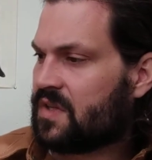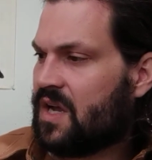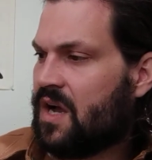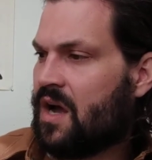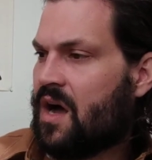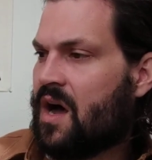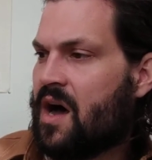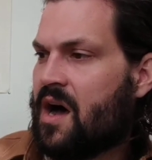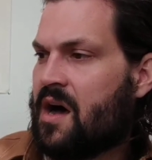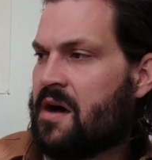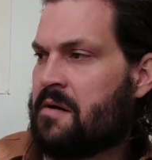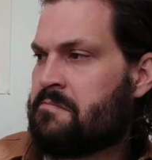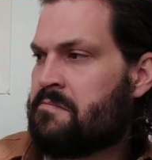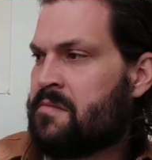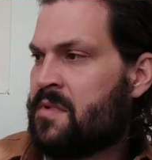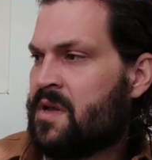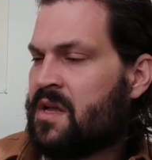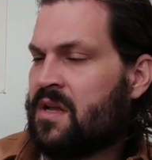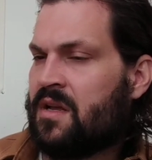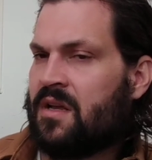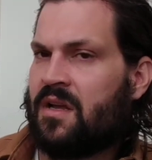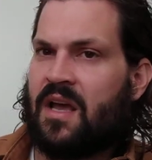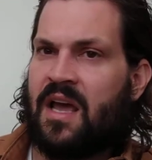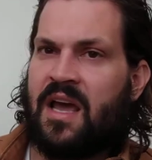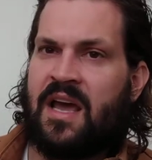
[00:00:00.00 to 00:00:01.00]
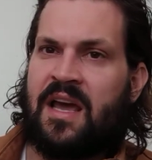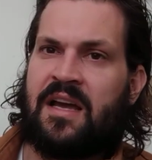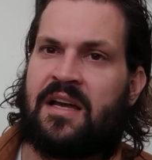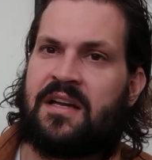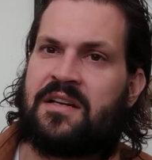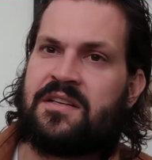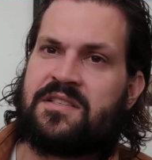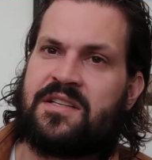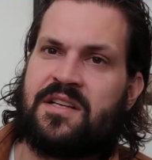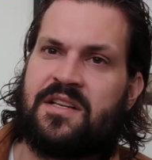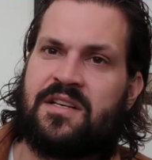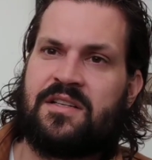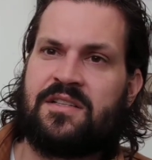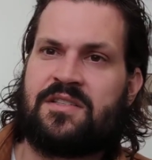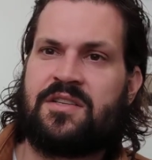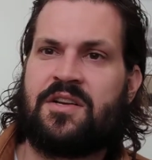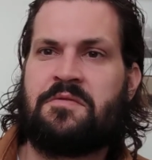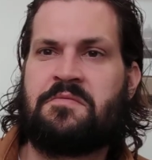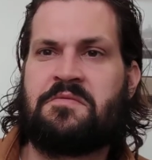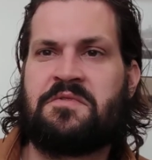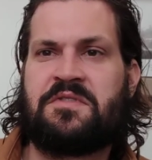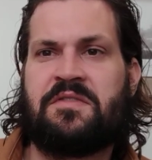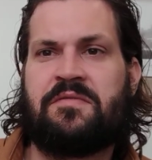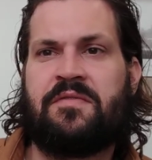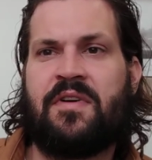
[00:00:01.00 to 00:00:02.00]
And in
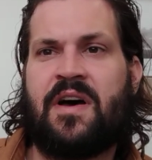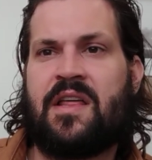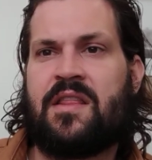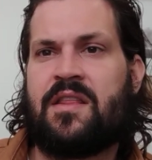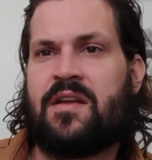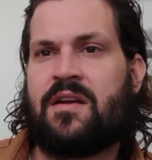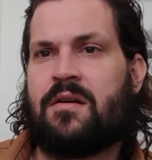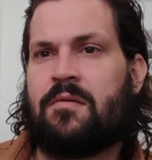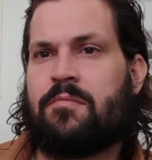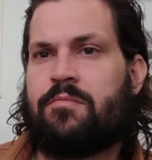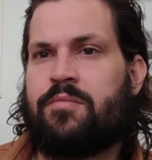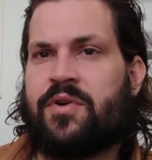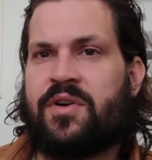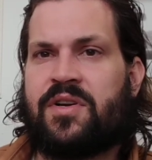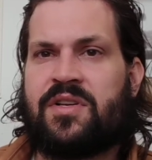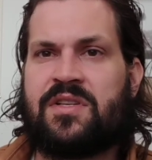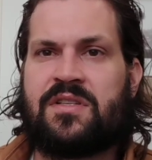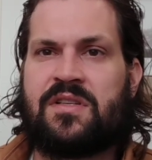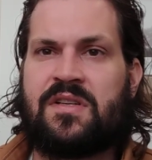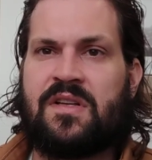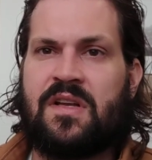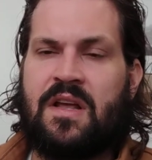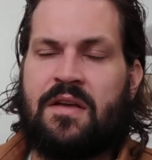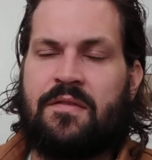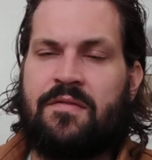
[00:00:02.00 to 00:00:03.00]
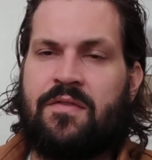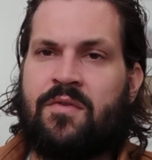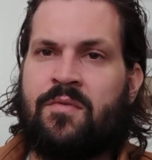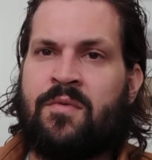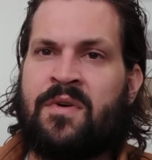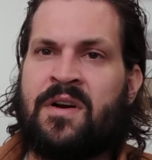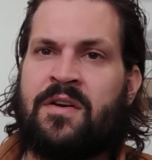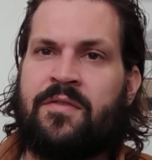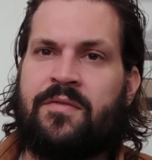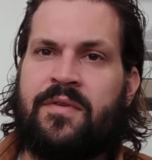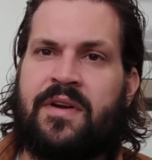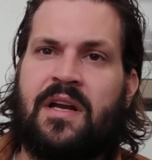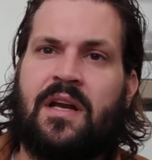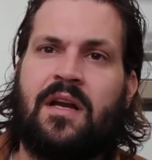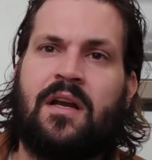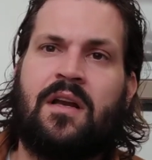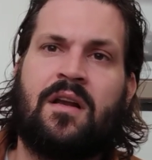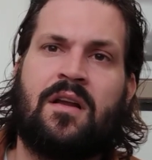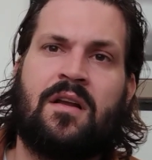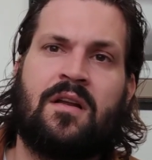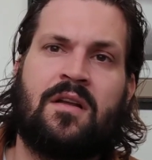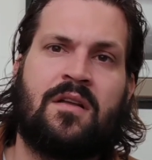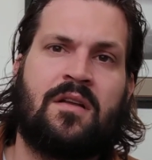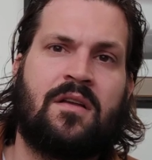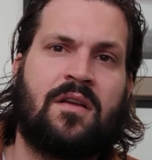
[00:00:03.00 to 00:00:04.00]
terms of other books, if you want to read,
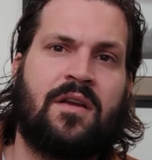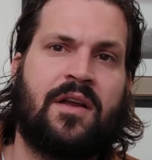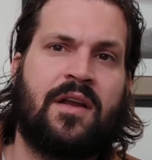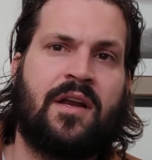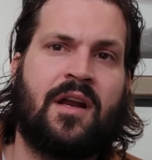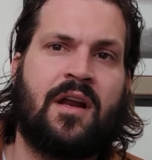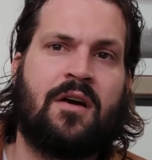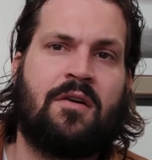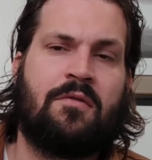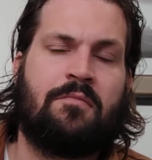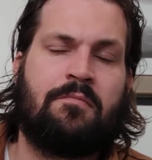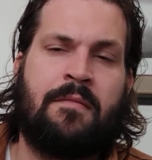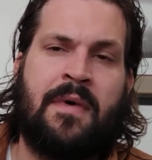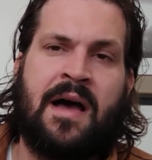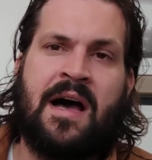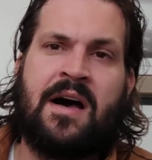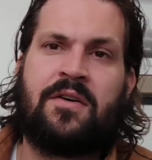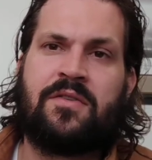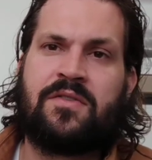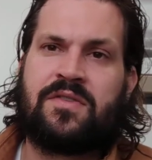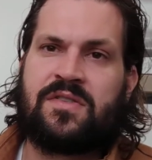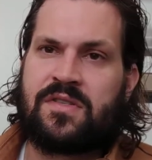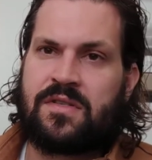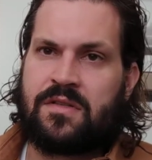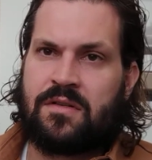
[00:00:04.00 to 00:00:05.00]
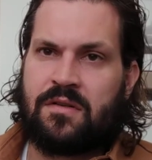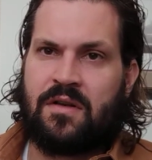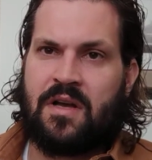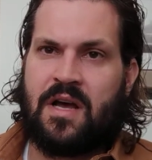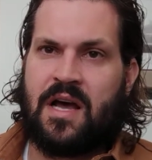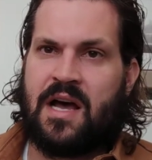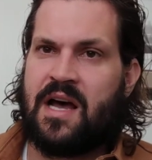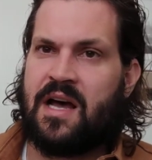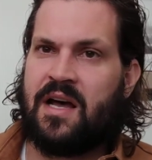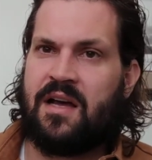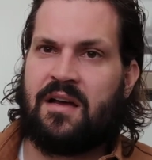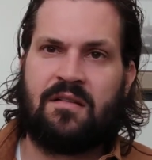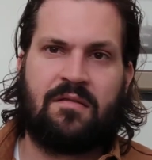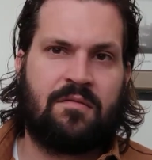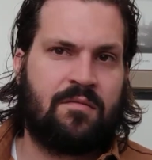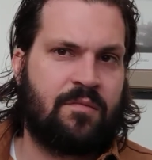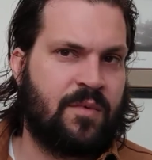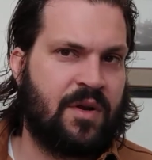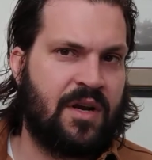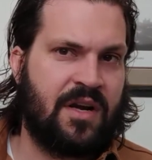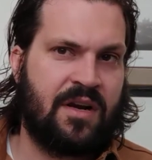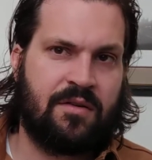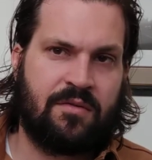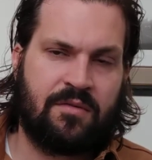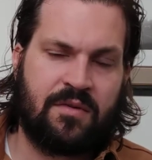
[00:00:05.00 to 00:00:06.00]
Maus,
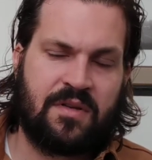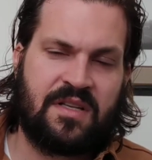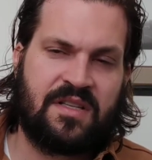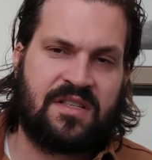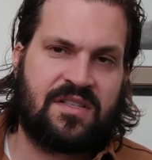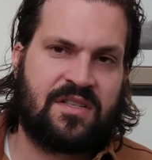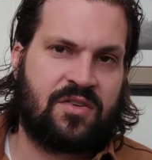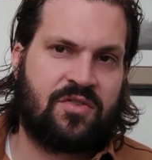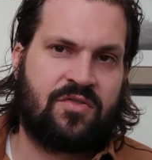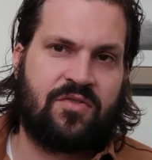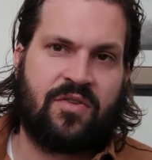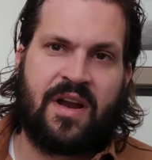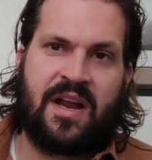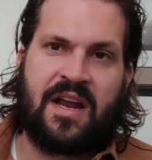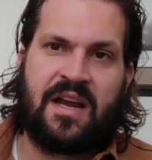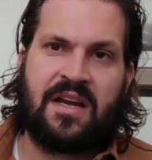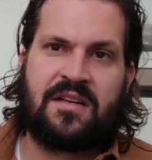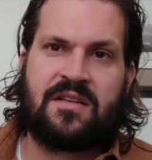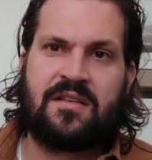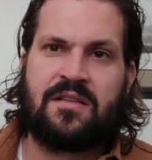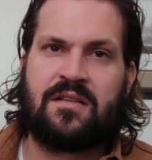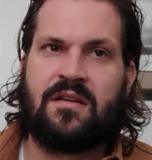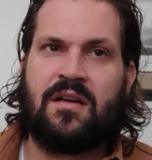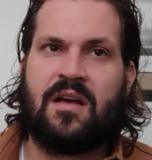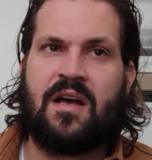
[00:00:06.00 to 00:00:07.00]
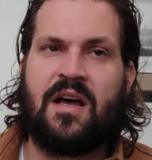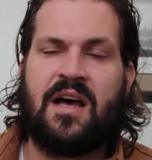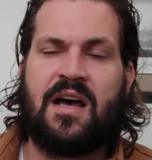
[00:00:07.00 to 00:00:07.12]
is a great,